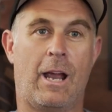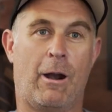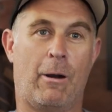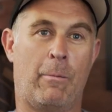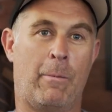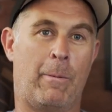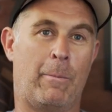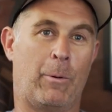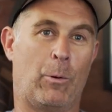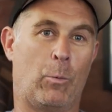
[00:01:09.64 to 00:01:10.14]
I
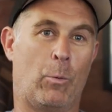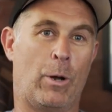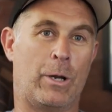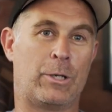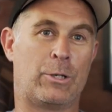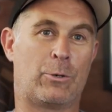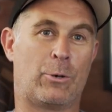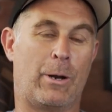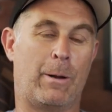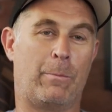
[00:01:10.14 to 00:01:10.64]
remember
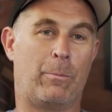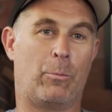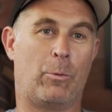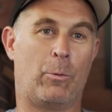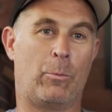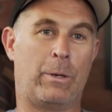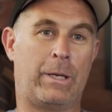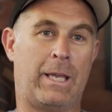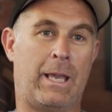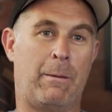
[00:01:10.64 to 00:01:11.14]
one trip
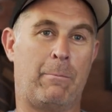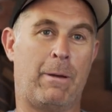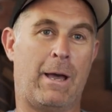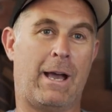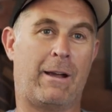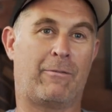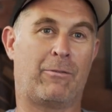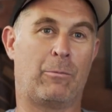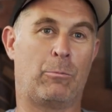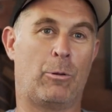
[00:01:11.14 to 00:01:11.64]
when we came
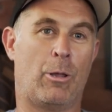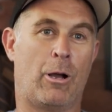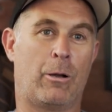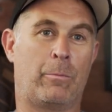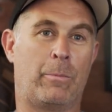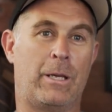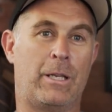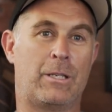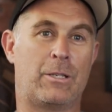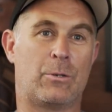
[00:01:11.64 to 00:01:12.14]
back from
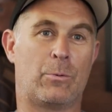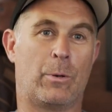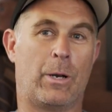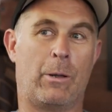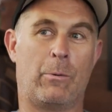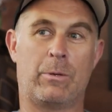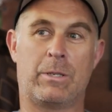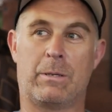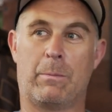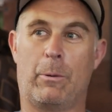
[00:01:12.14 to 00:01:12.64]
Long Beach when
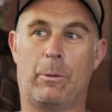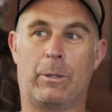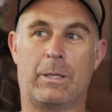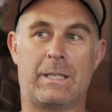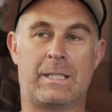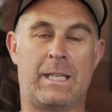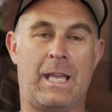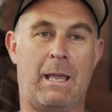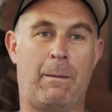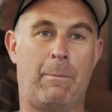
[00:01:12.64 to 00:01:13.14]
I was about
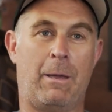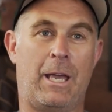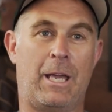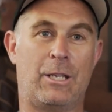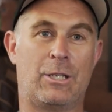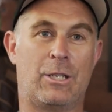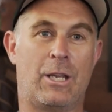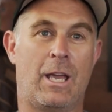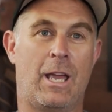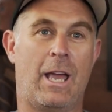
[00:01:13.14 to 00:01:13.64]
the same
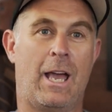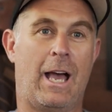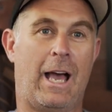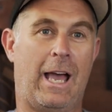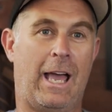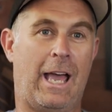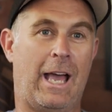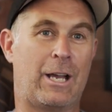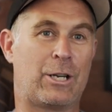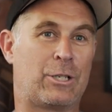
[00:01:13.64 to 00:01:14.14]
age,
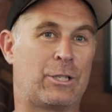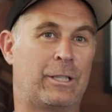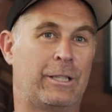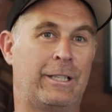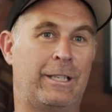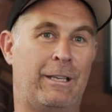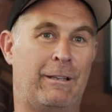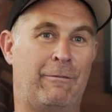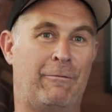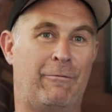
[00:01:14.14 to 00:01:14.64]
I
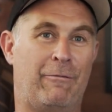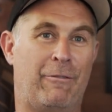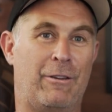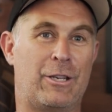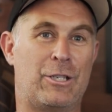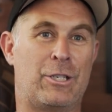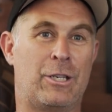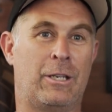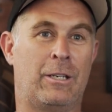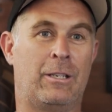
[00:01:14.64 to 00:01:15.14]
actually
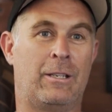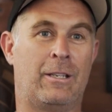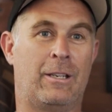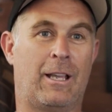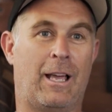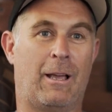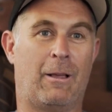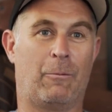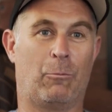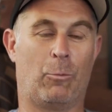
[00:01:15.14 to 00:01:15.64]
envisioned,
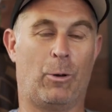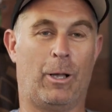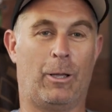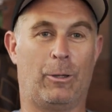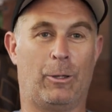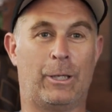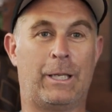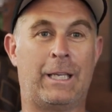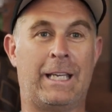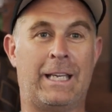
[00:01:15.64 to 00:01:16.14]

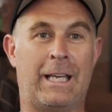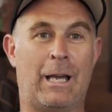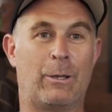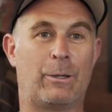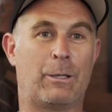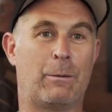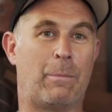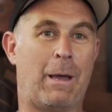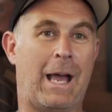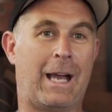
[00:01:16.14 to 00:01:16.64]
while looking
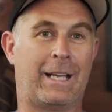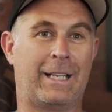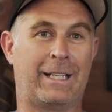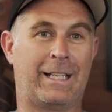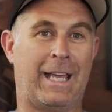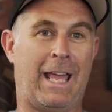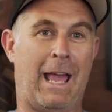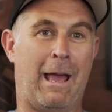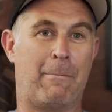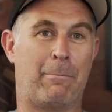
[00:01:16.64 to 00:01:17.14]
out the back of the
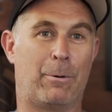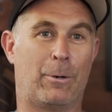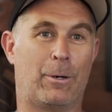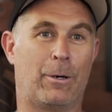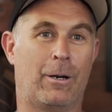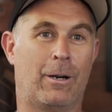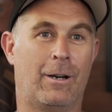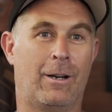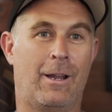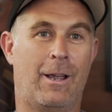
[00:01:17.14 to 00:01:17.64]

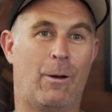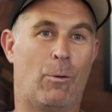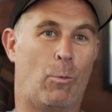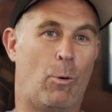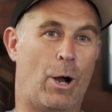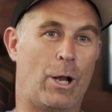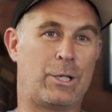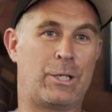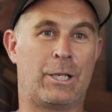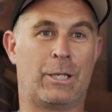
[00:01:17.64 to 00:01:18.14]
camper,
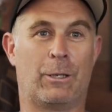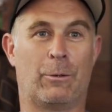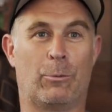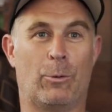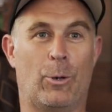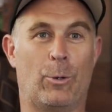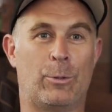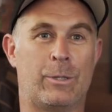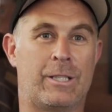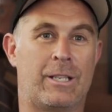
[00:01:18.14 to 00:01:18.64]
watching the
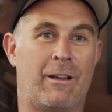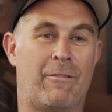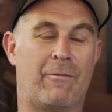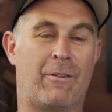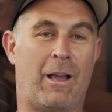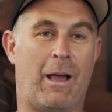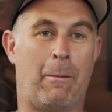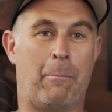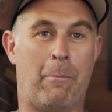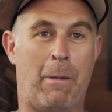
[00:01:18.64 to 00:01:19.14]
road and
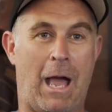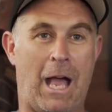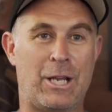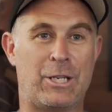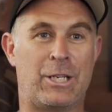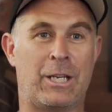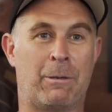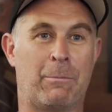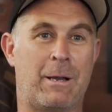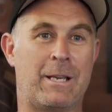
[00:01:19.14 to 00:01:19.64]
stuff,
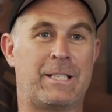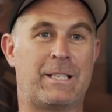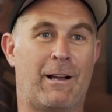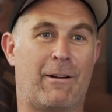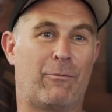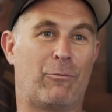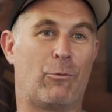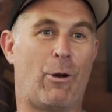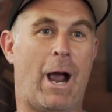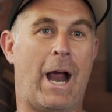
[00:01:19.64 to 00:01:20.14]
imagining
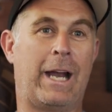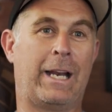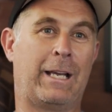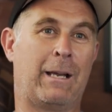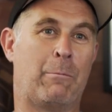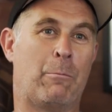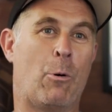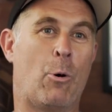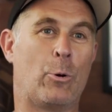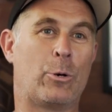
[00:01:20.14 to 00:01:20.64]
myself
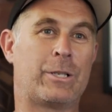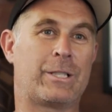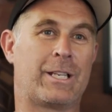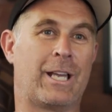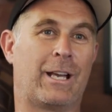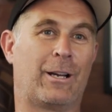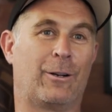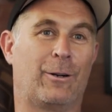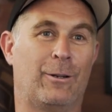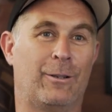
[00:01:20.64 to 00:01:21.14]
riding a
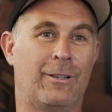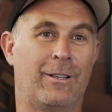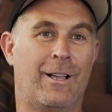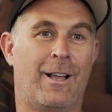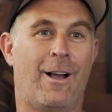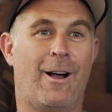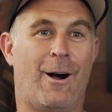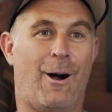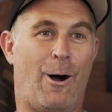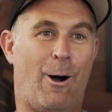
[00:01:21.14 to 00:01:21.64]
motorcycle
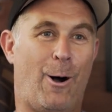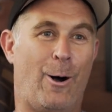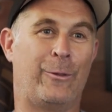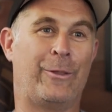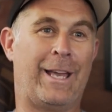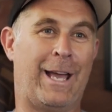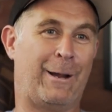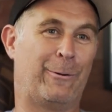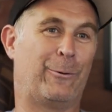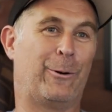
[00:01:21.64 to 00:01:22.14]

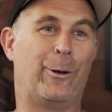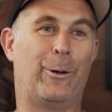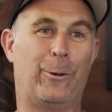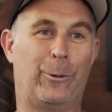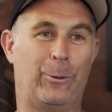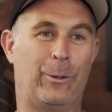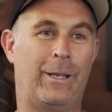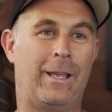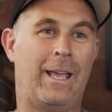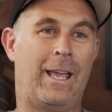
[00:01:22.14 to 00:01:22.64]
on that
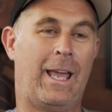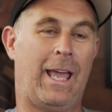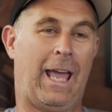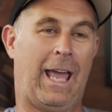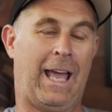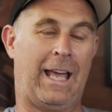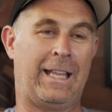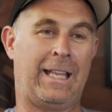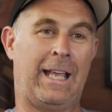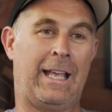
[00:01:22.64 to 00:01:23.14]
road.
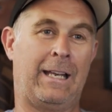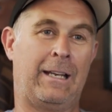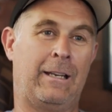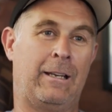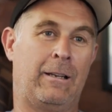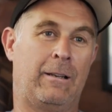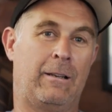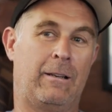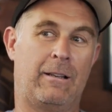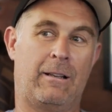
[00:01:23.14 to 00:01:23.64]
And
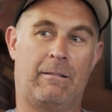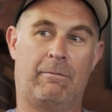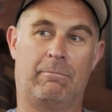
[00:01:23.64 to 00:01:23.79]
then